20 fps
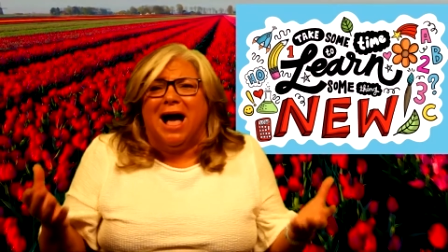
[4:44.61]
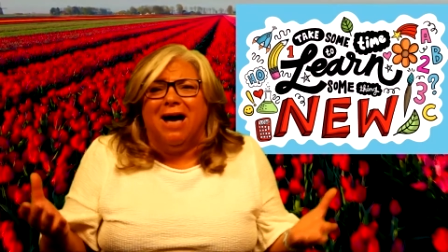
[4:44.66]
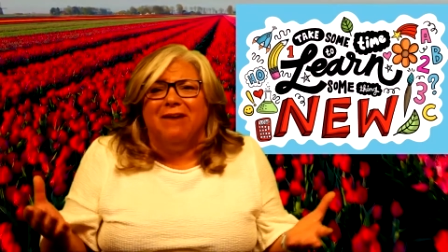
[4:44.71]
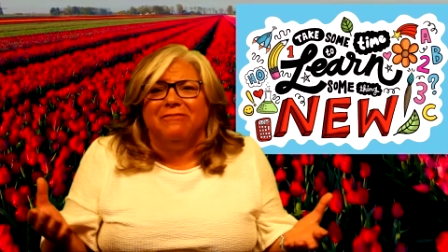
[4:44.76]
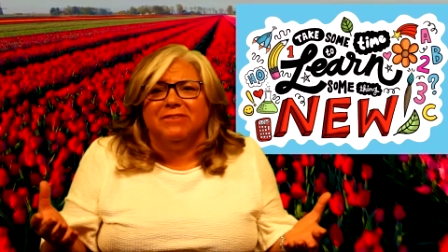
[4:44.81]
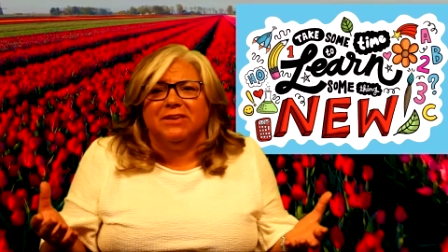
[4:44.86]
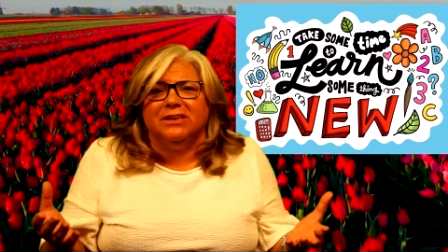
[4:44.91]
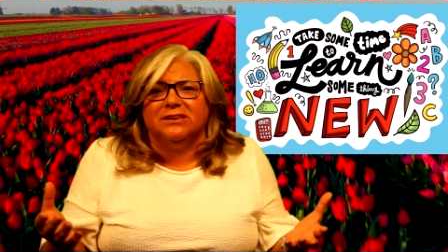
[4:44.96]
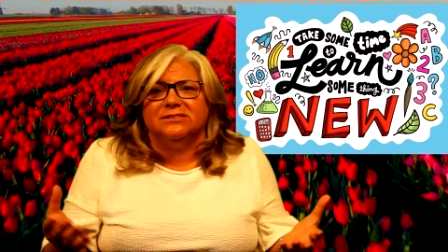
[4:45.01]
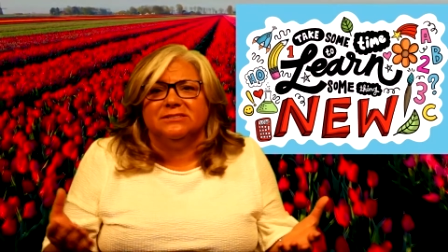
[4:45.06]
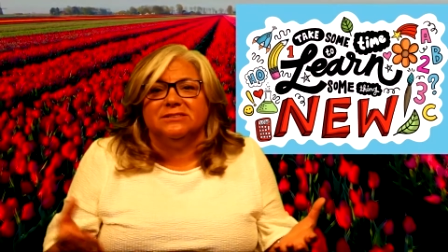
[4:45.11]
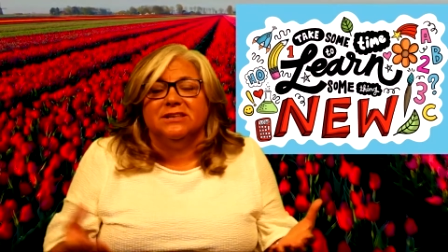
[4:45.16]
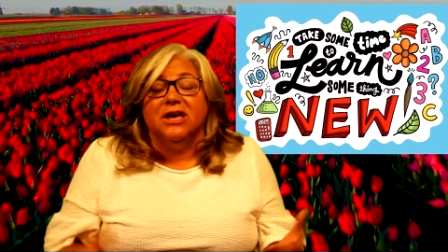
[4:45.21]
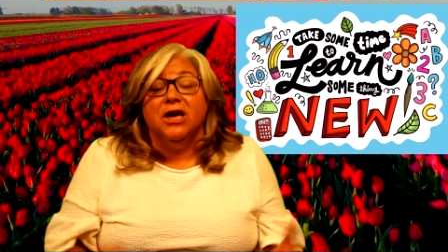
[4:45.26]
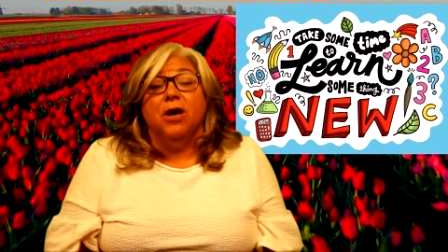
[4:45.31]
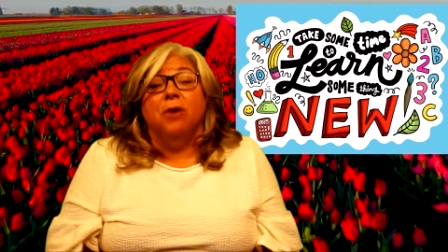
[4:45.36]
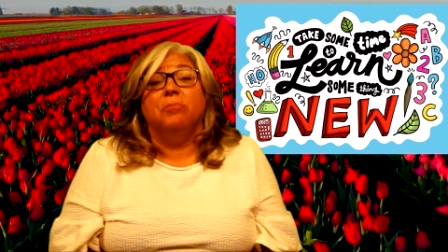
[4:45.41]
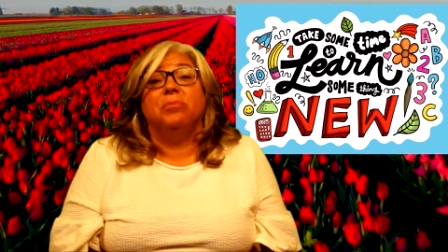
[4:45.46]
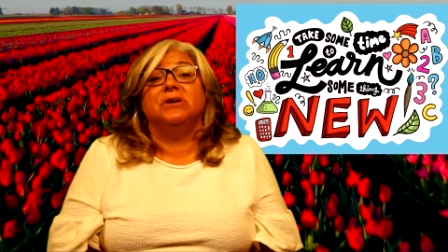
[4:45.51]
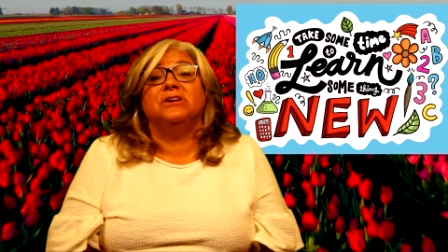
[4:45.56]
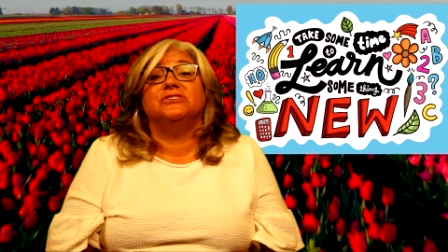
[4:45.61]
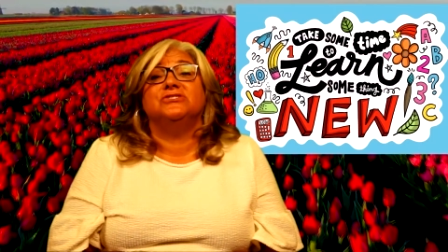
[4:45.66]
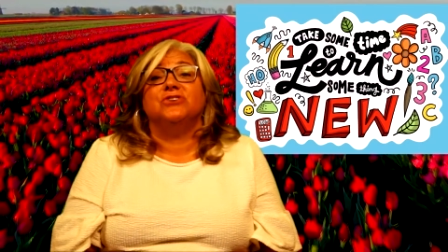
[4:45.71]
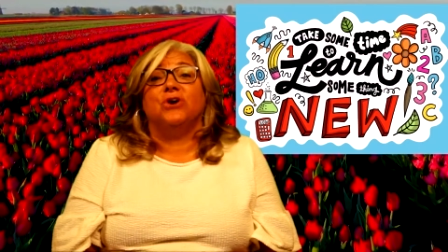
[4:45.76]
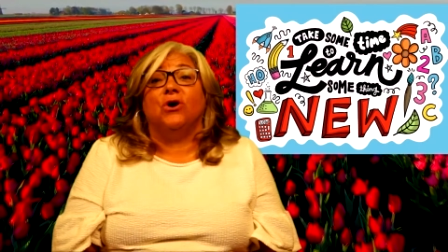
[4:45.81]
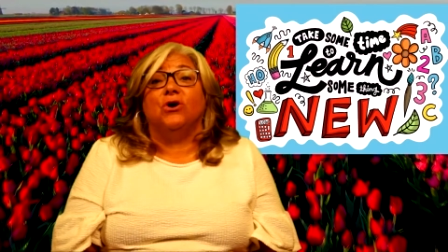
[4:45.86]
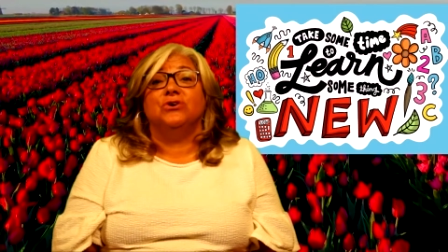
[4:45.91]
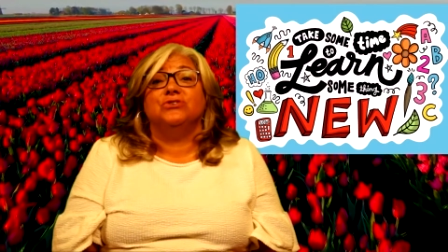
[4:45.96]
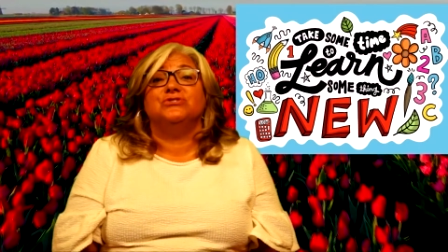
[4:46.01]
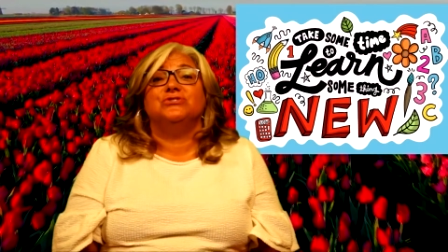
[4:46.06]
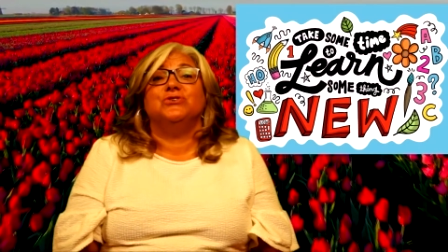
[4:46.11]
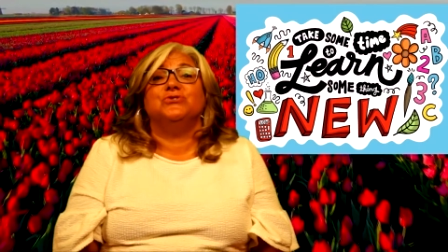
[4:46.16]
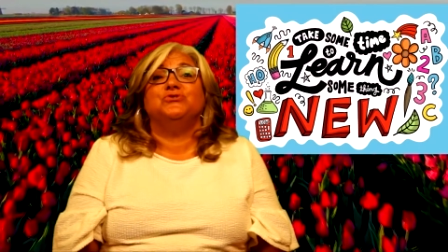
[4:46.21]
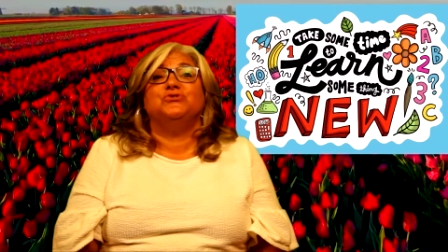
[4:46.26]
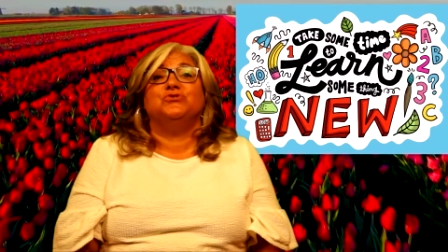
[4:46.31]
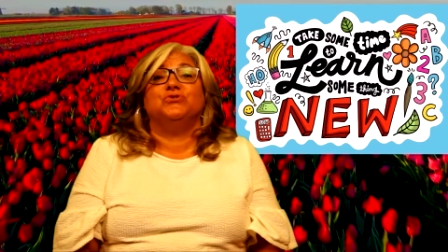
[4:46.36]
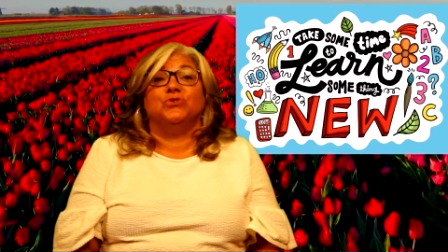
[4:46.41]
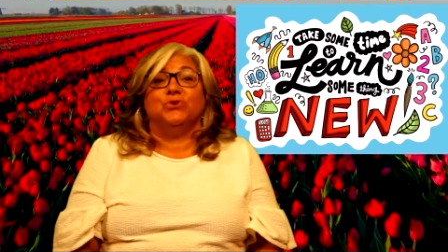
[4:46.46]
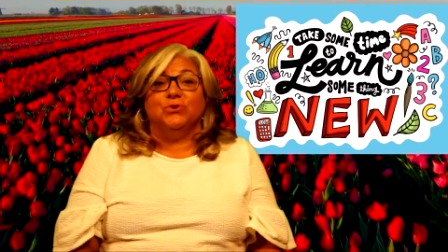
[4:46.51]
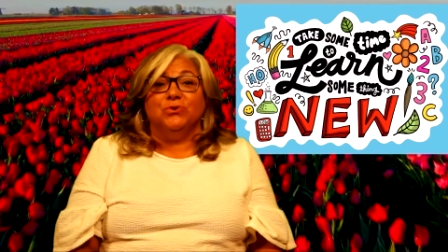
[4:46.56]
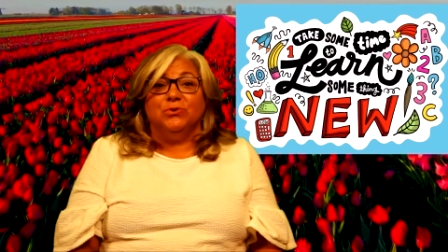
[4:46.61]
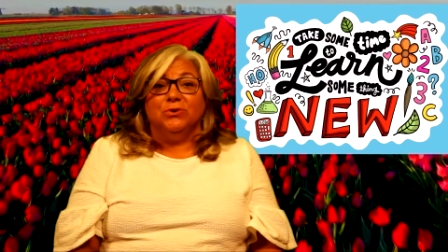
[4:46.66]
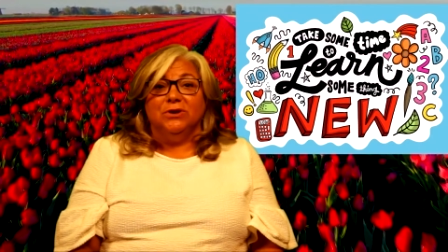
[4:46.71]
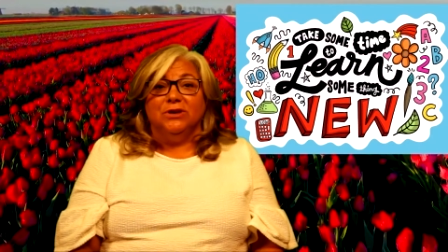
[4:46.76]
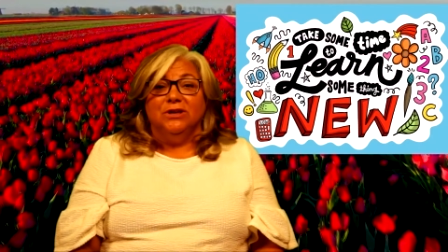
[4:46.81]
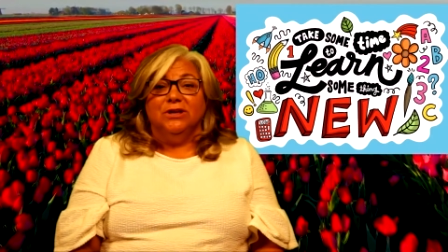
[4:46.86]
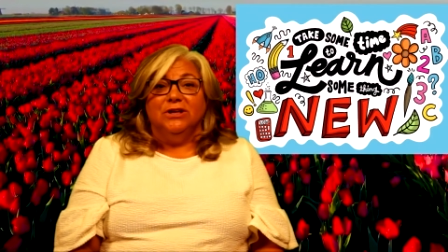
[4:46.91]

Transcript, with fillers: obvious, but it's also true